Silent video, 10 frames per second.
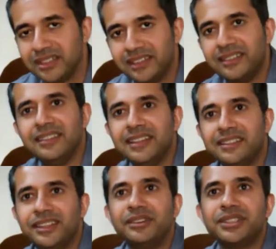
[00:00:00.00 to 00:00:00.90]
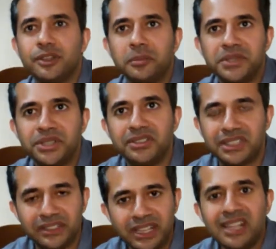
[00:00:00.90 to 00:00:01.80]
So there is an
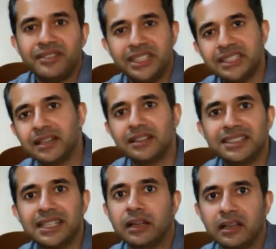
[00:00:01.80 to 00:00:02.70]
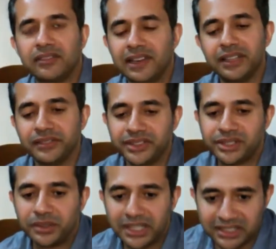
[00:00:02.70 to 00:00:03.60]
opportunity for these other subtle
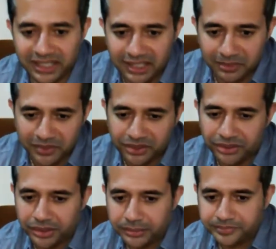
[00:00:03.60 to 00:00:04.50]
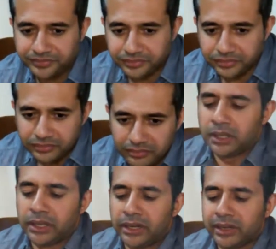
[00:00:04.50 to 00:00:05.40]
flavors to actually come through.
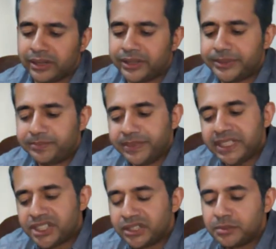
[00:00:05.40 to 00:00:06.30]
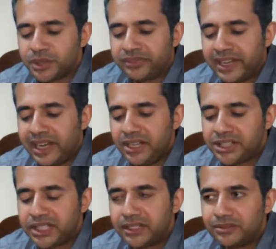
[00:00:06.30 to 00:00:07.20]
In terms of
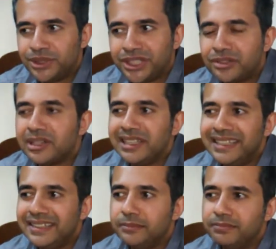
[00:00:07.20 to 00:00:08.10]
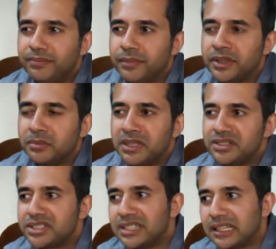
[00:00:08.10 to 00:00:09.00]
aging, generally the
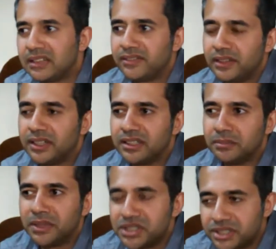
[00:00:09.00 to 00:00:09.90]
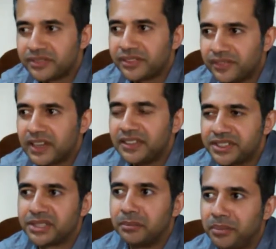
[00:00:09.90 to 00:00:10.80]
most subtle, the most of the
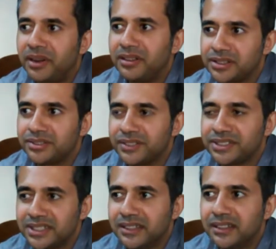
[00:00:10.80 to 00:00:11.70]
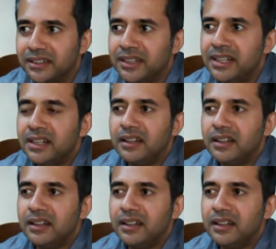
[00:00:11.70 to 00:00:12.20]
flavorsome parts of the cigar